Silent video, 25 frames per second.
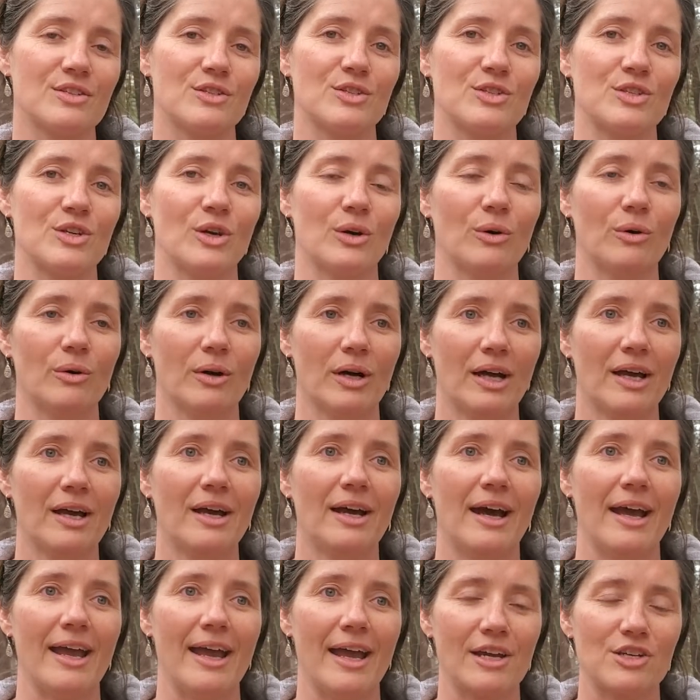So
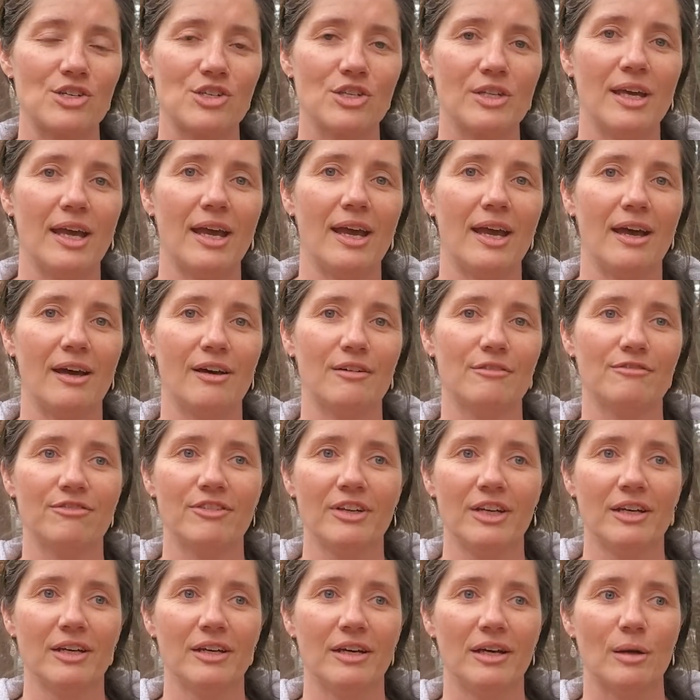I actually have
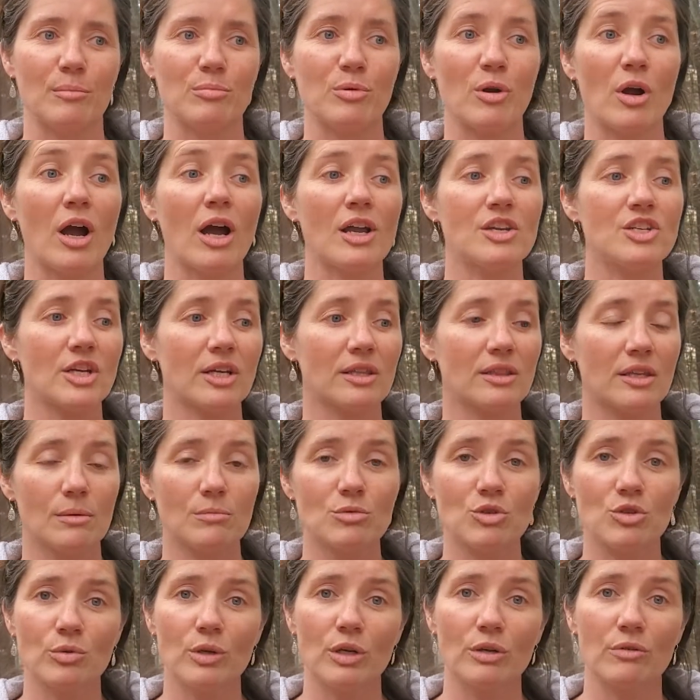a project that
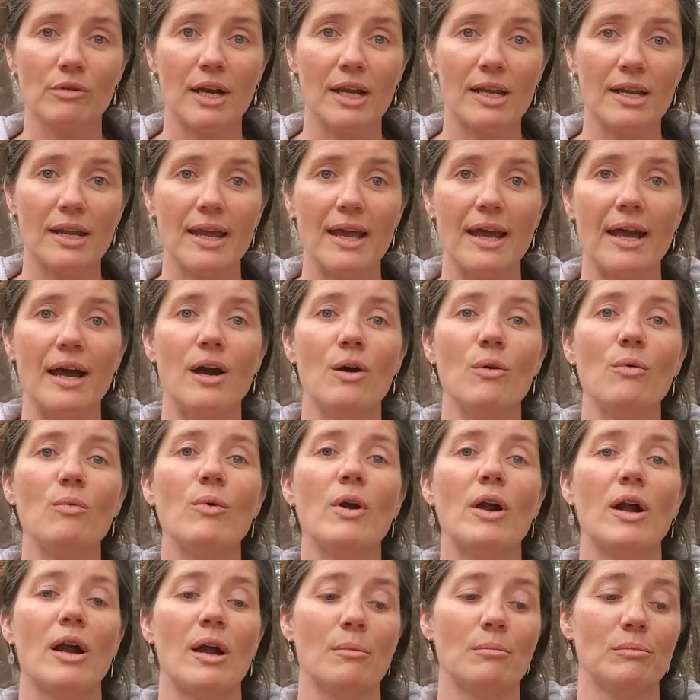I'm doing right now
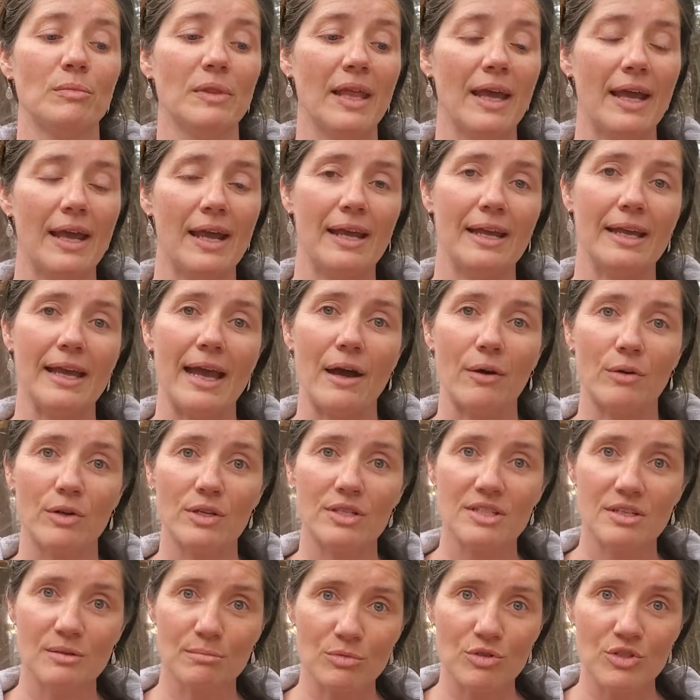where I'm laying out a
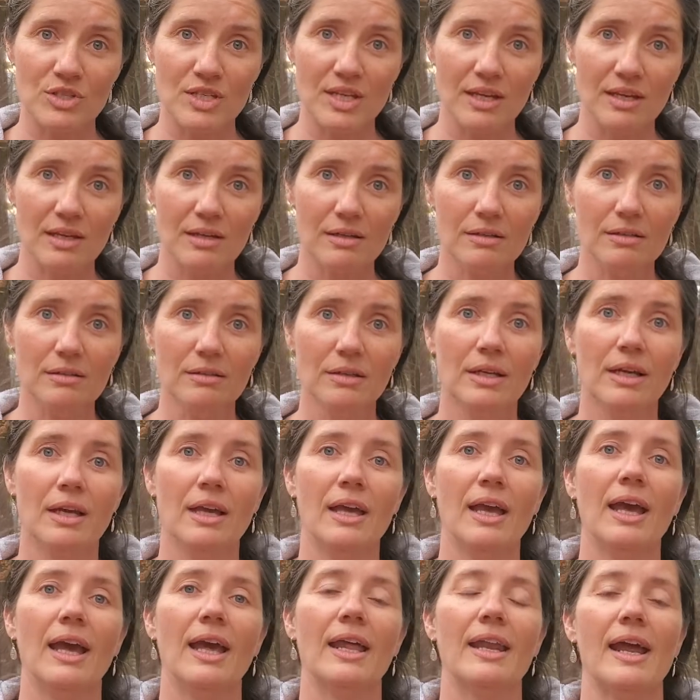timber sale
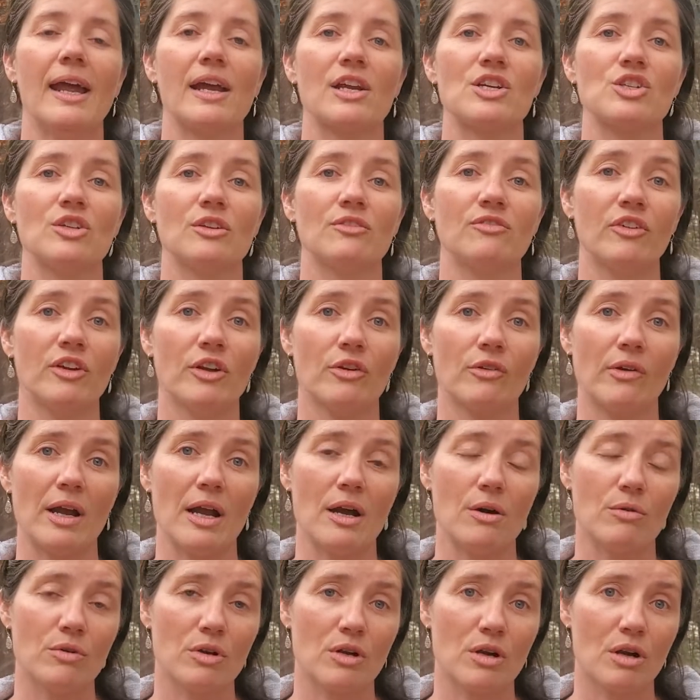and actually figuring
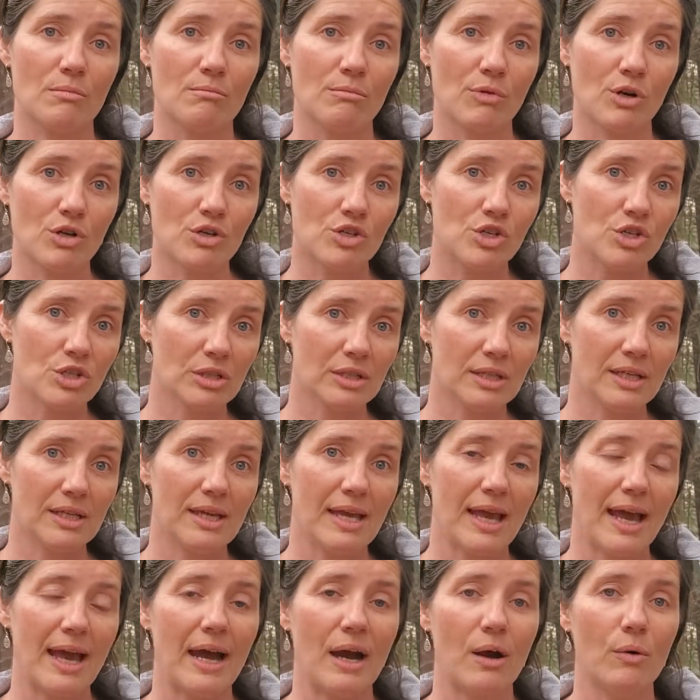out commercially
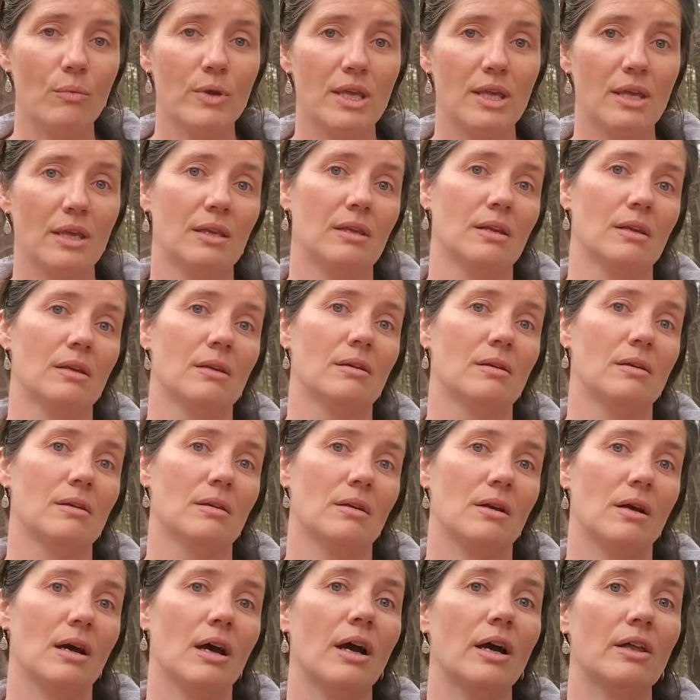how we can
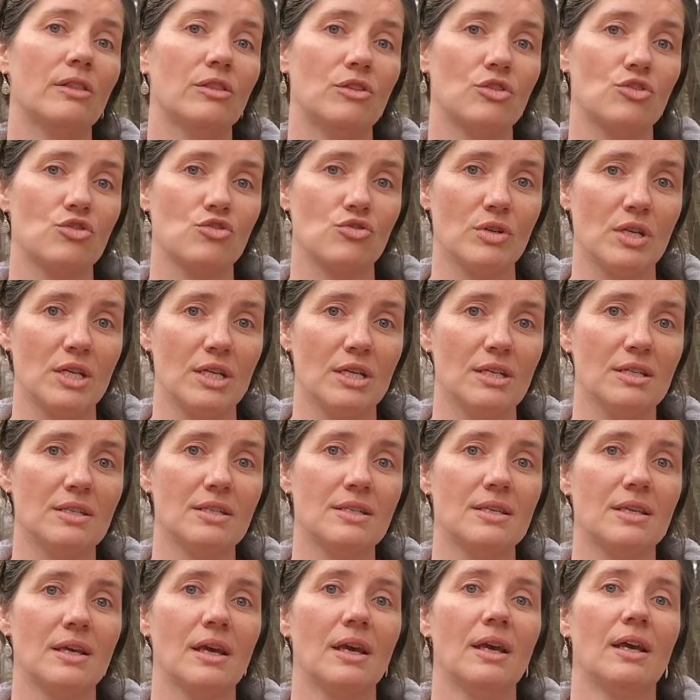cut the
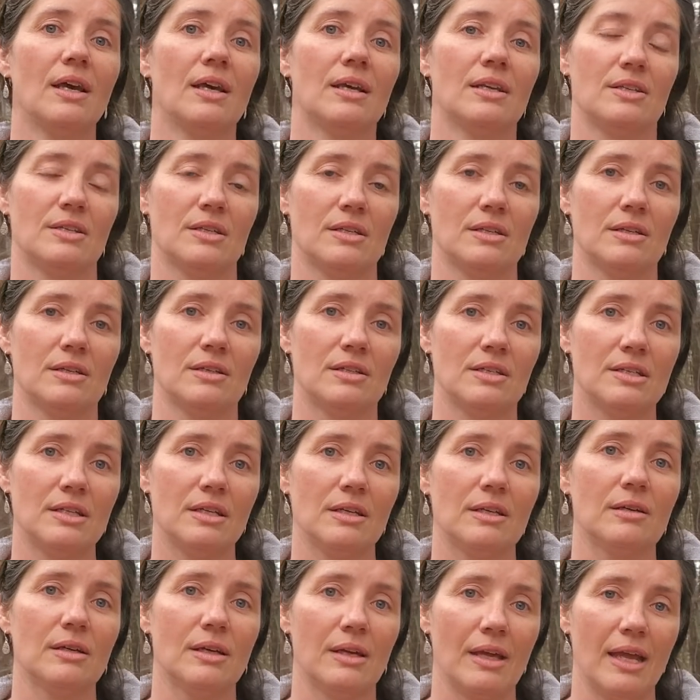trees
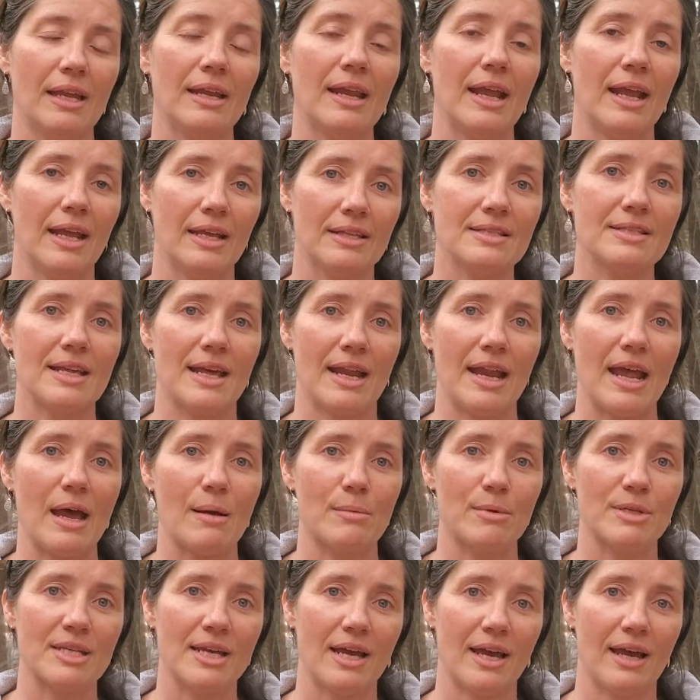to enhance that
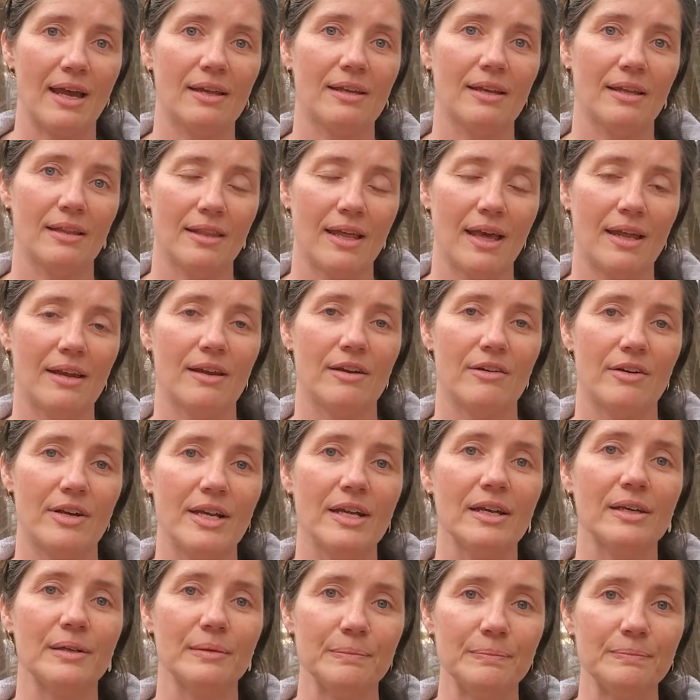habitat in that
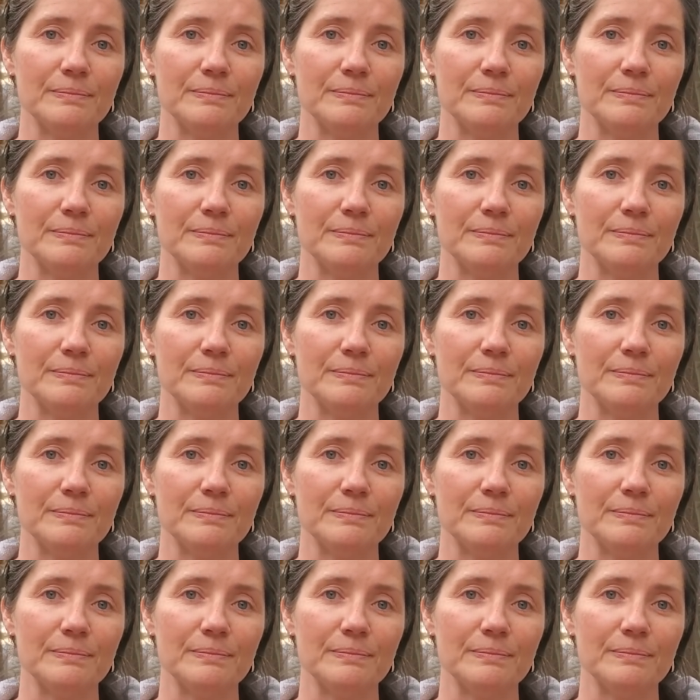area.